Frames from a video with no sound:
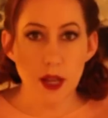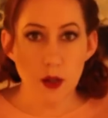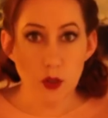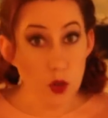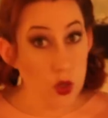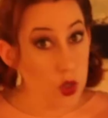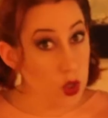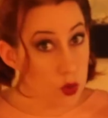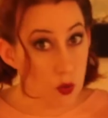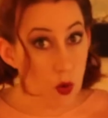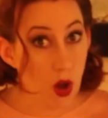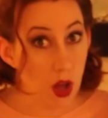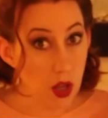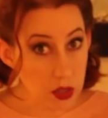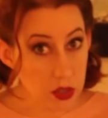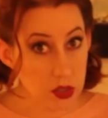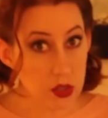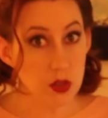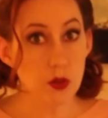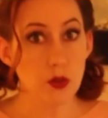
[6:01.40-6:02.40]
then you
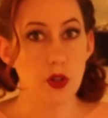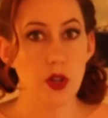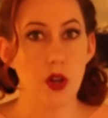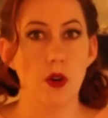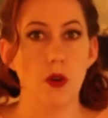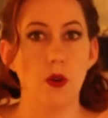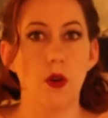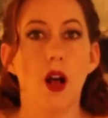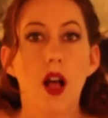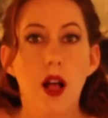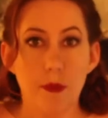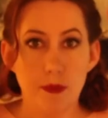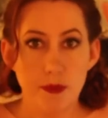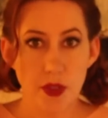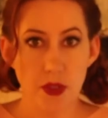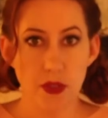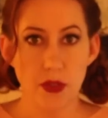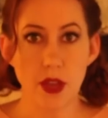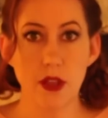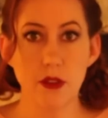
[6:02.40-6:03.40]
also know
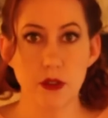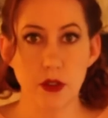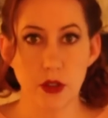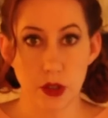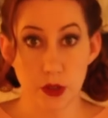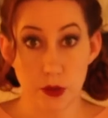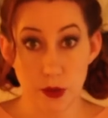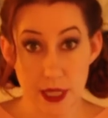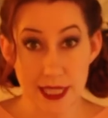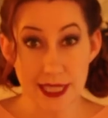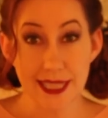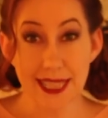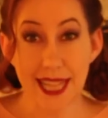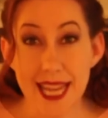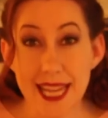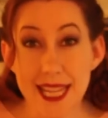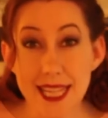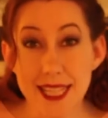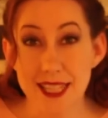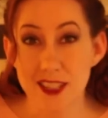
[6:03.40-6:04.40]
that then the three
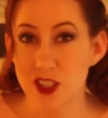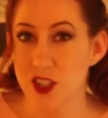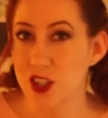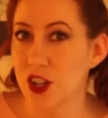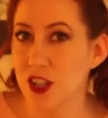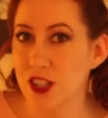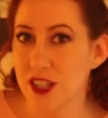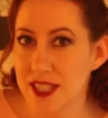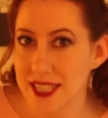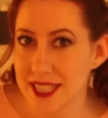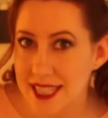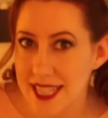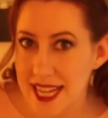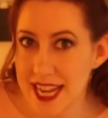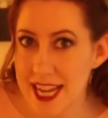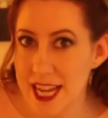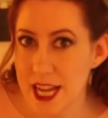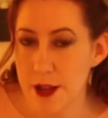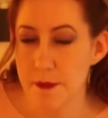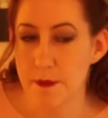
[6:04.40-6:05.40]
lengths are the
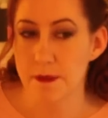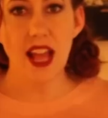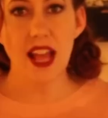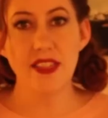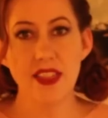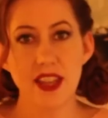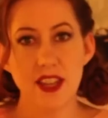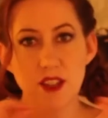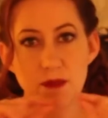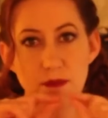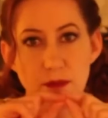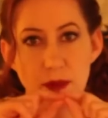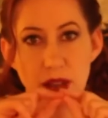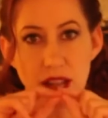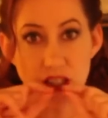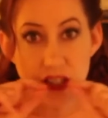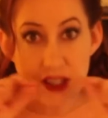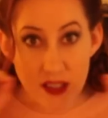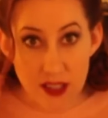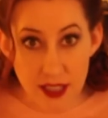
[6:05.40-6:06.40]
same. And then you
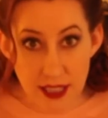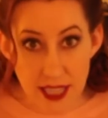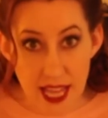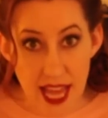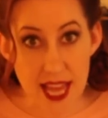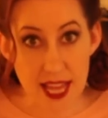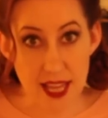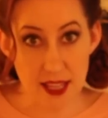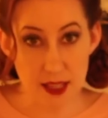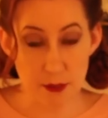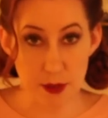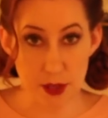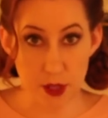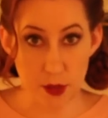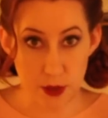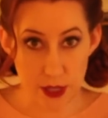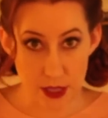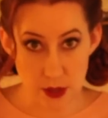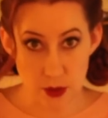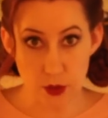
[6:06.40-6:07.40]
measure the length
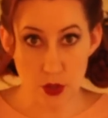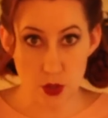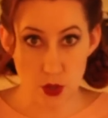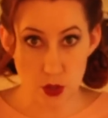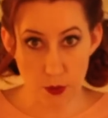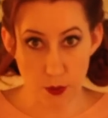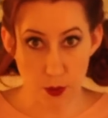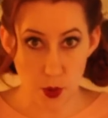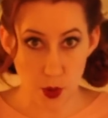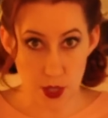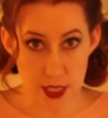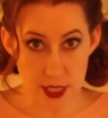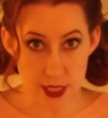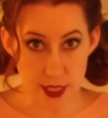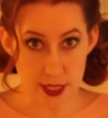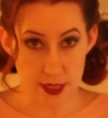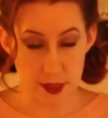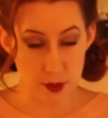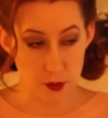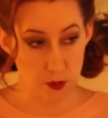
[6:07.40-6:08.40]
between those two
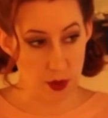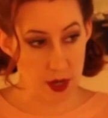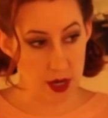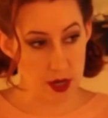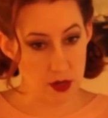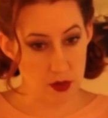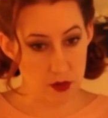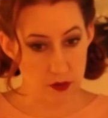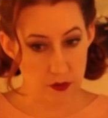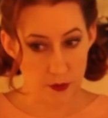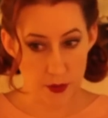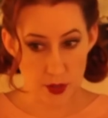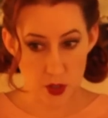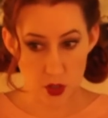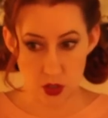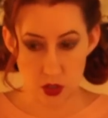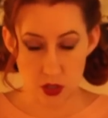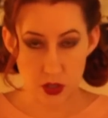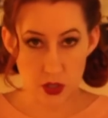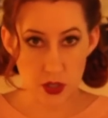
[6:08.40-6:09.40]
points where you've
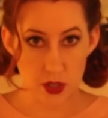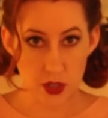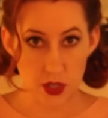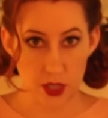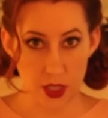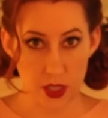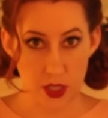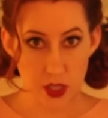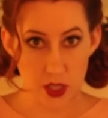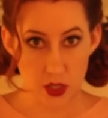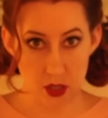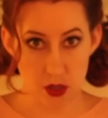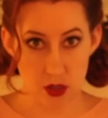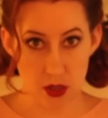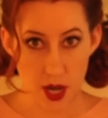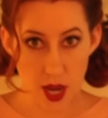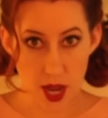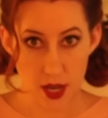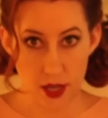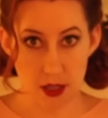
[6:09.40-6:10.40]
measured the 60
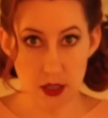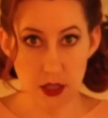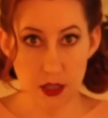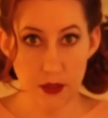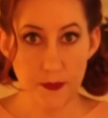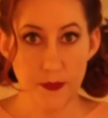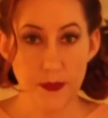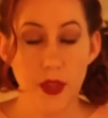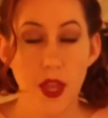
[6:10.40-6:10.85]
degree angle.